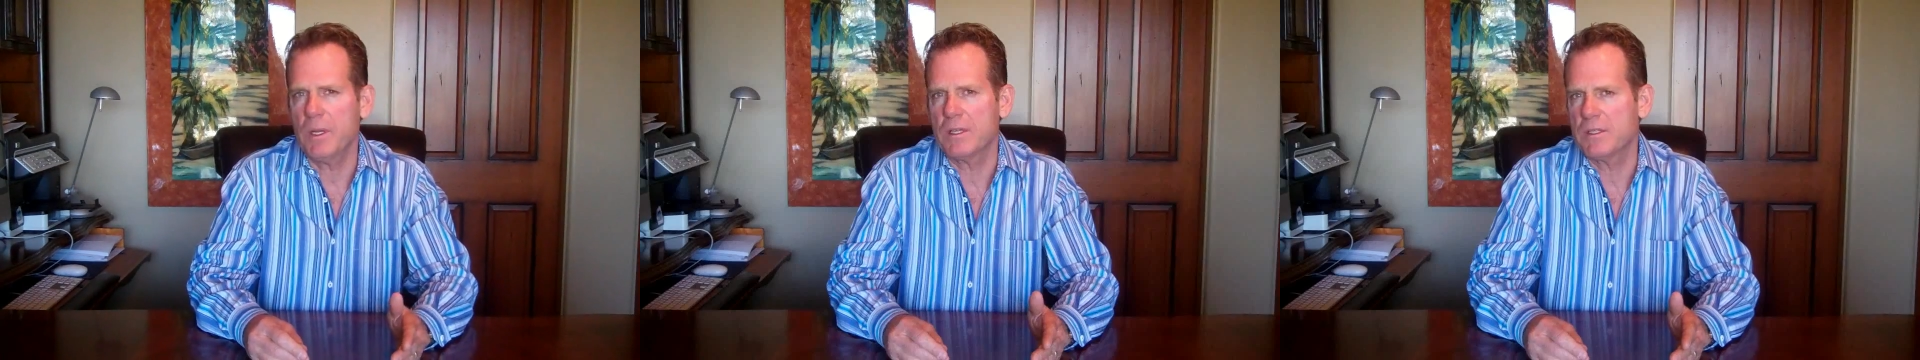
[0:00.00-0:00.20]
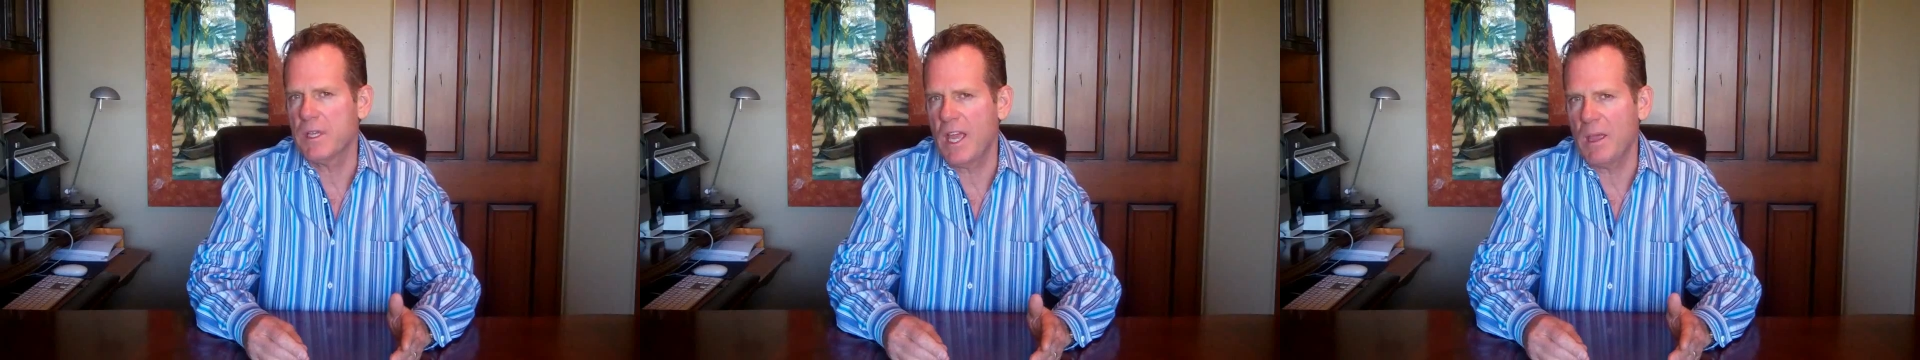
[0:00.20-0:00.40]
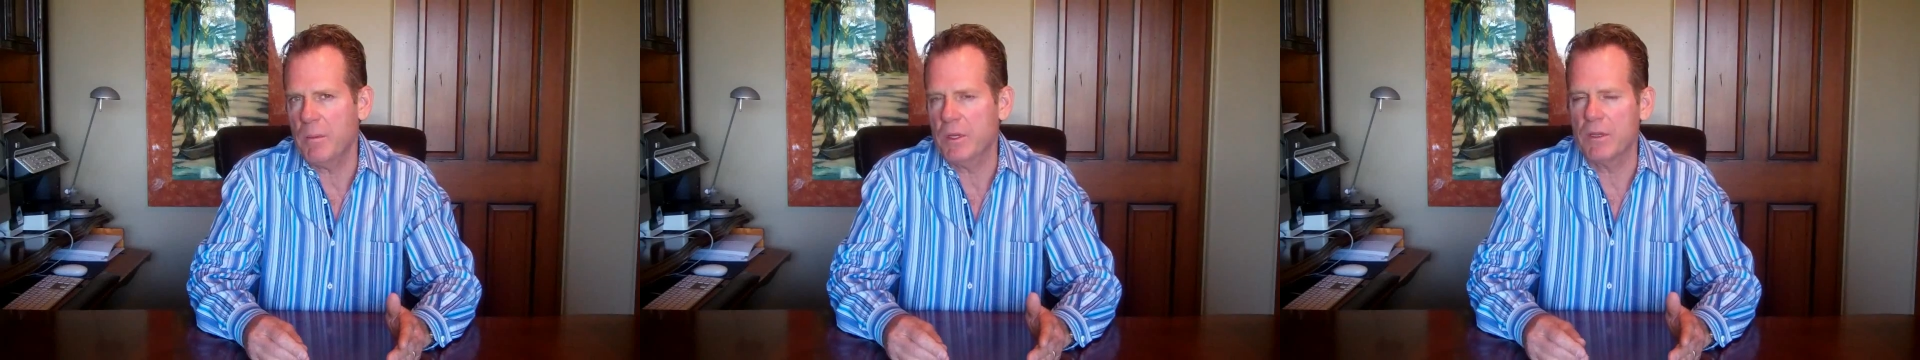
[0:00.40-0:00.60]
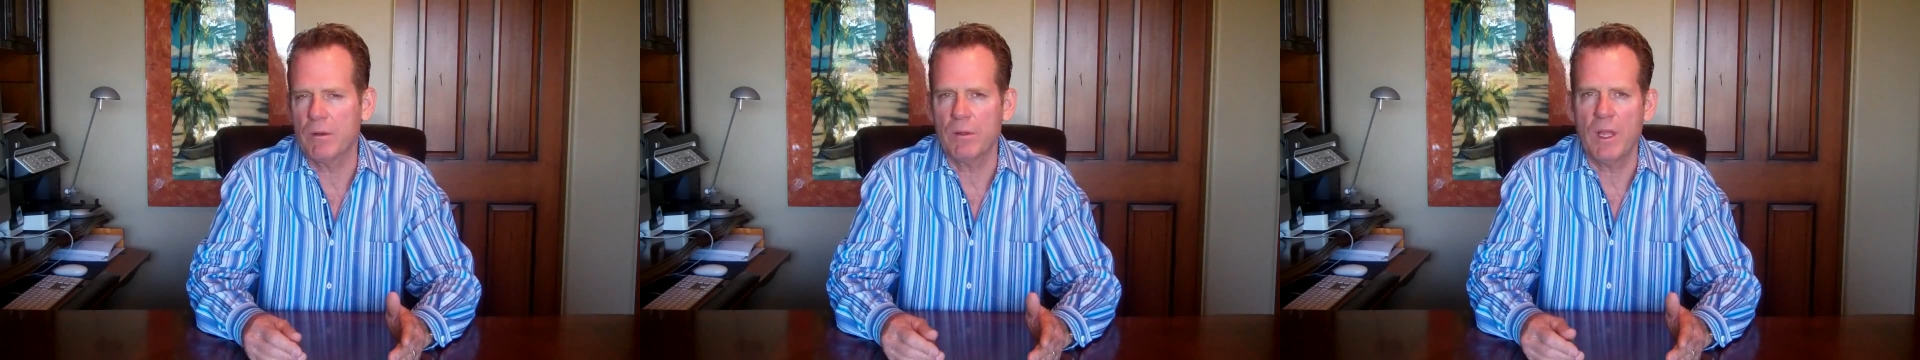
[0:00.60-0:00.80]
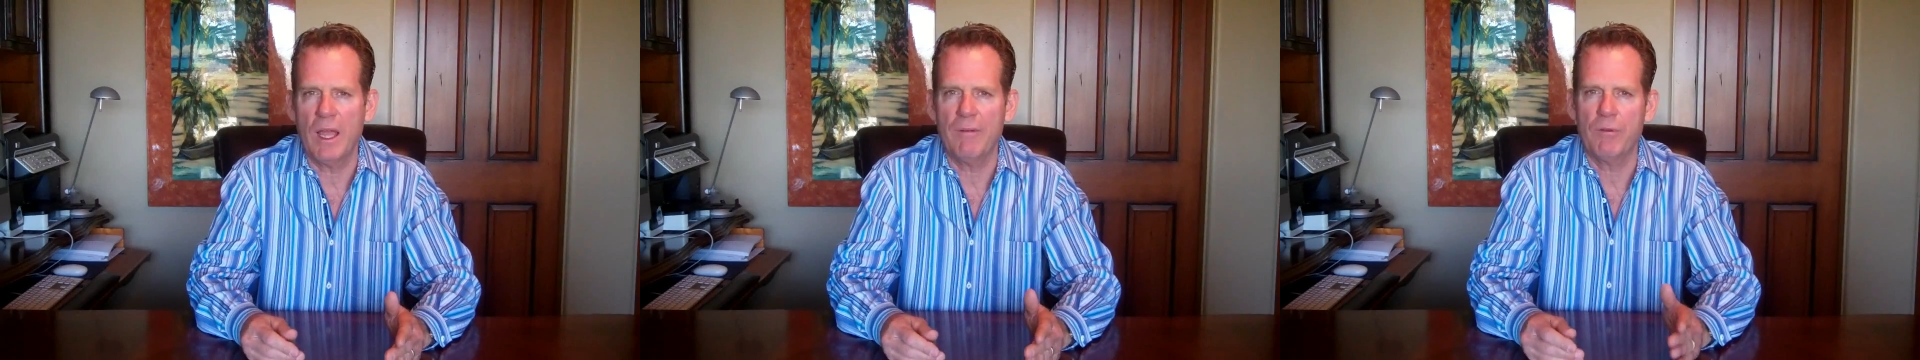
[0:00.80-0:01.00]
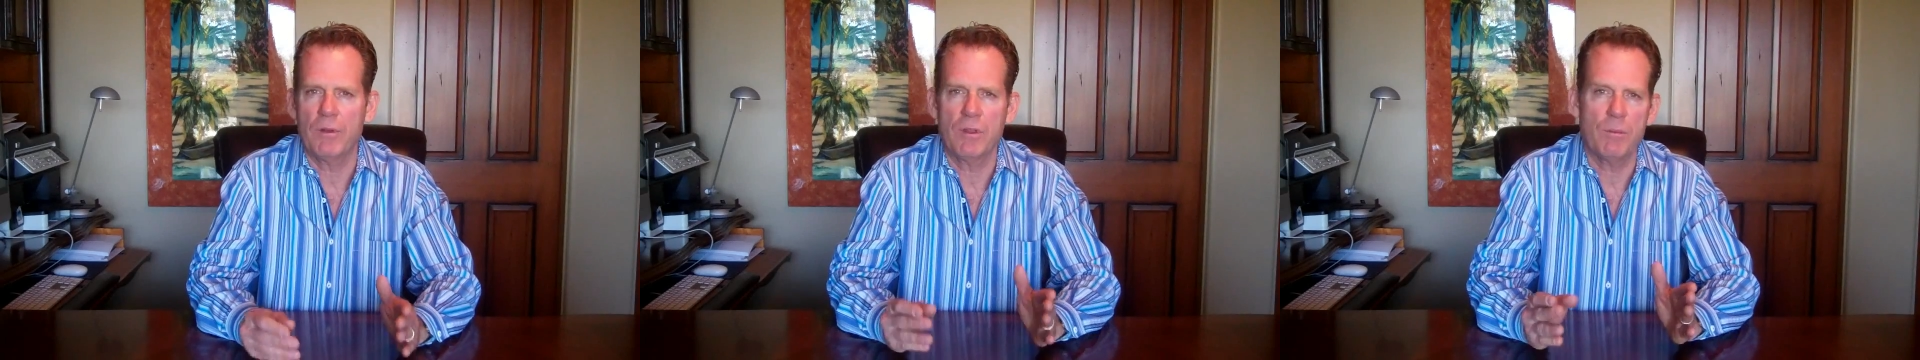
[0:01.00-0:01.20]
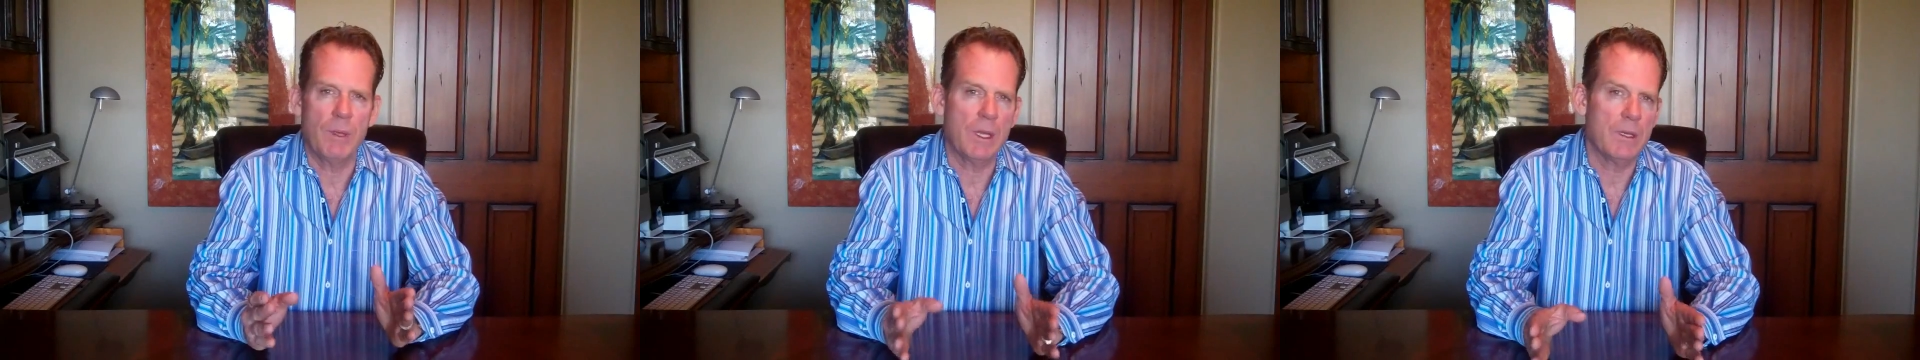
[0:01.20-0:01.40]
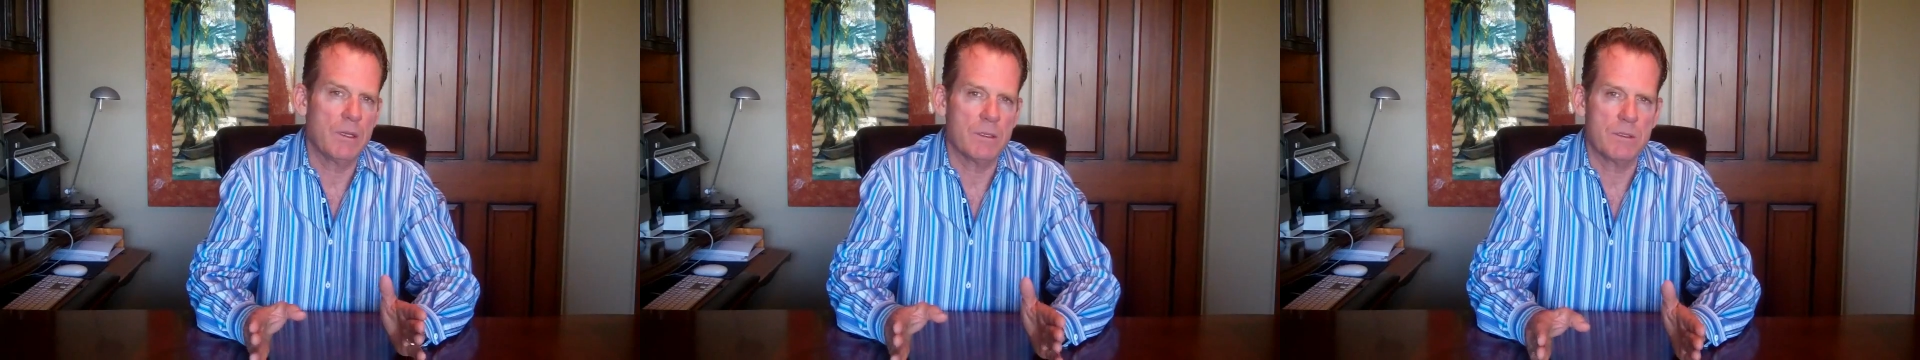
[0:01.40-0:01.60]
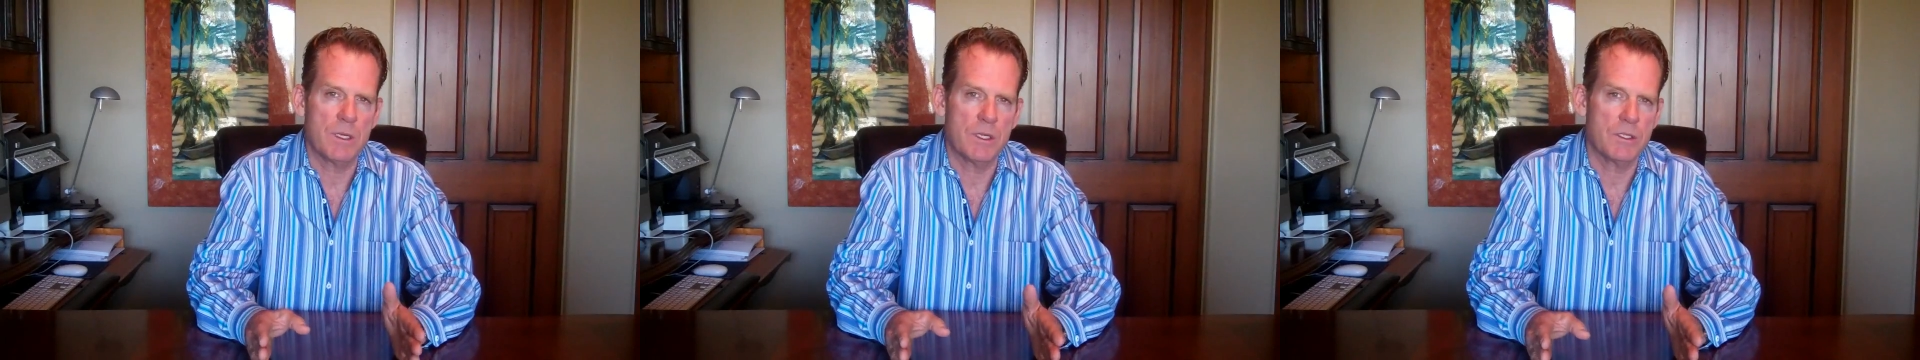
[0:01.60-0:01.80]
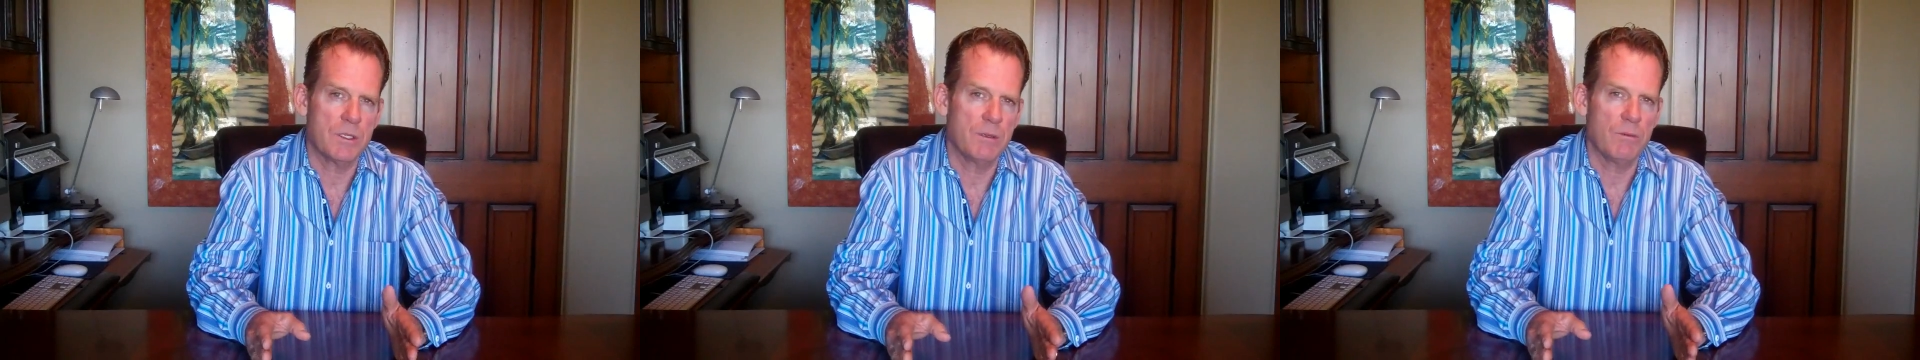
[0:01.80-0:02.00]
been a time in your life when you made a
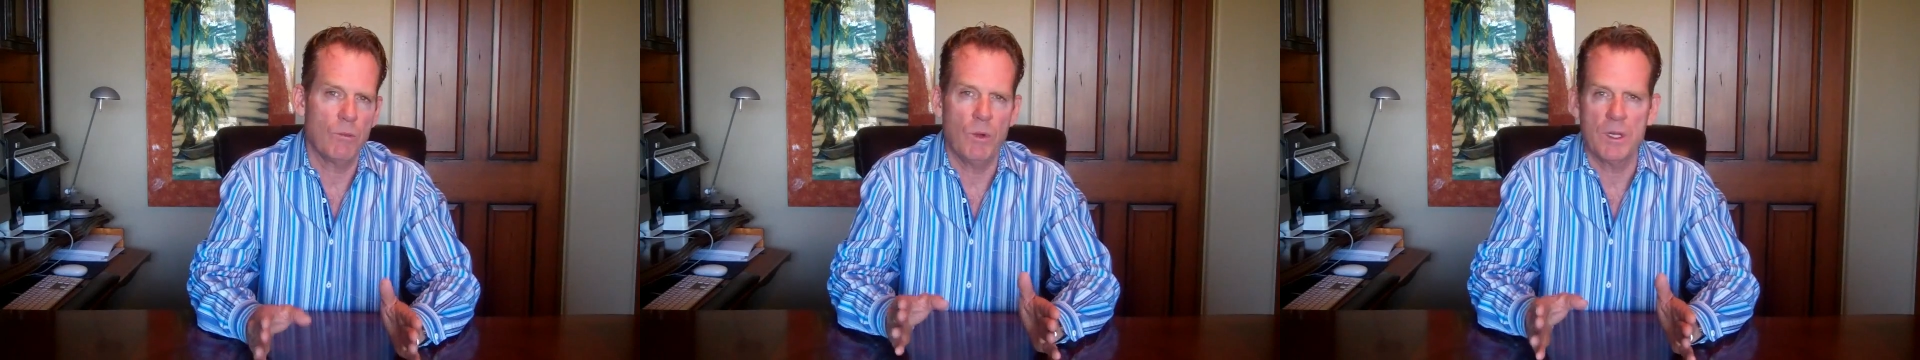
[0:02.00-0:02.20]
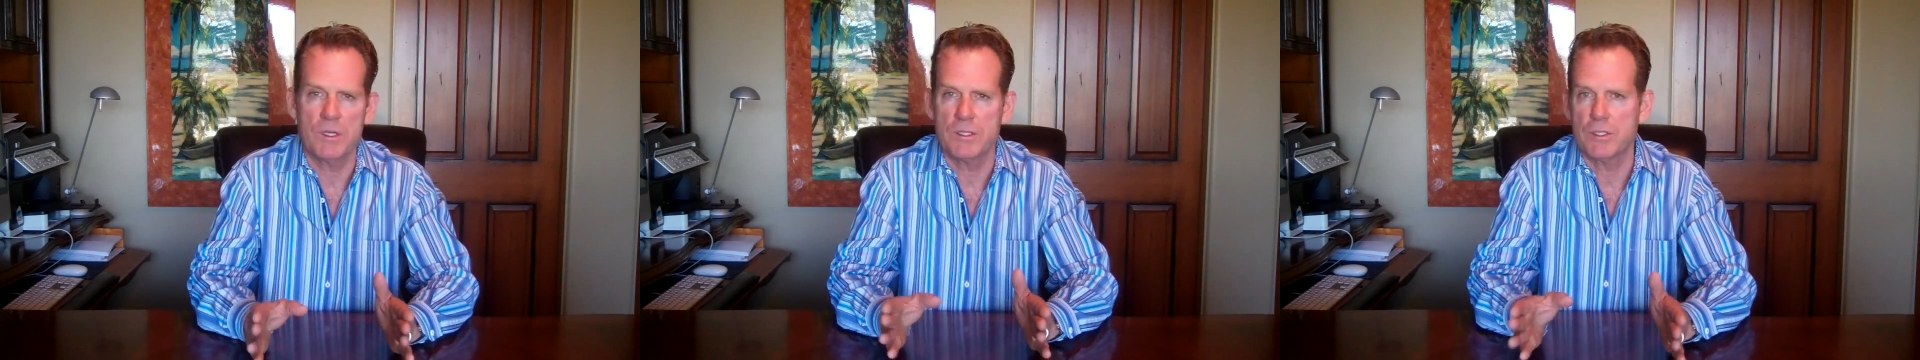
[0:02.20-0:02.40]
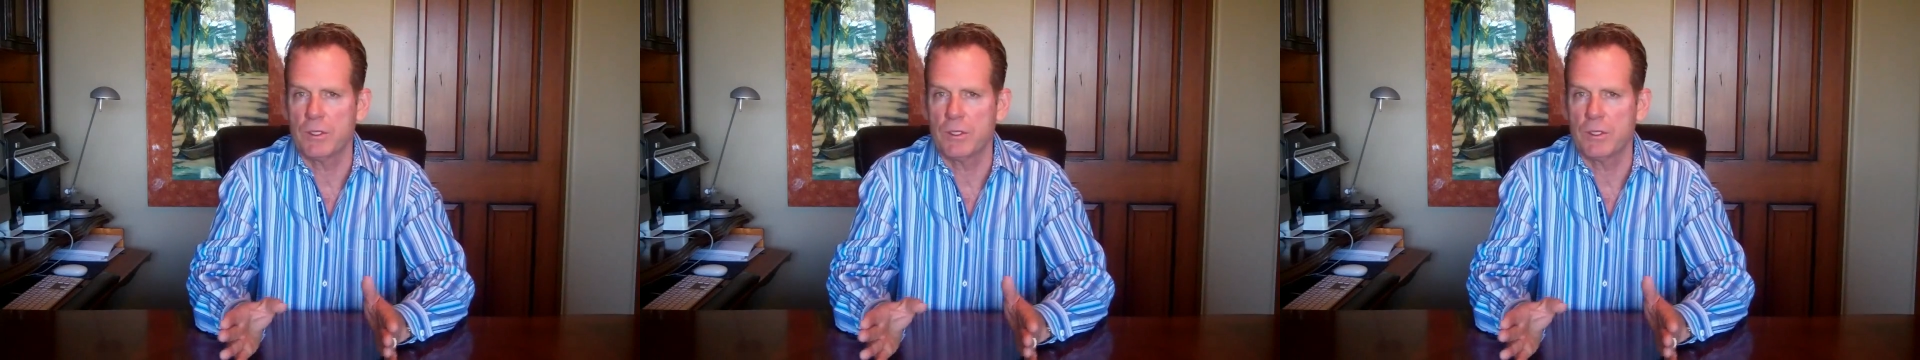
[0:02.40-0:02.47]
decision one,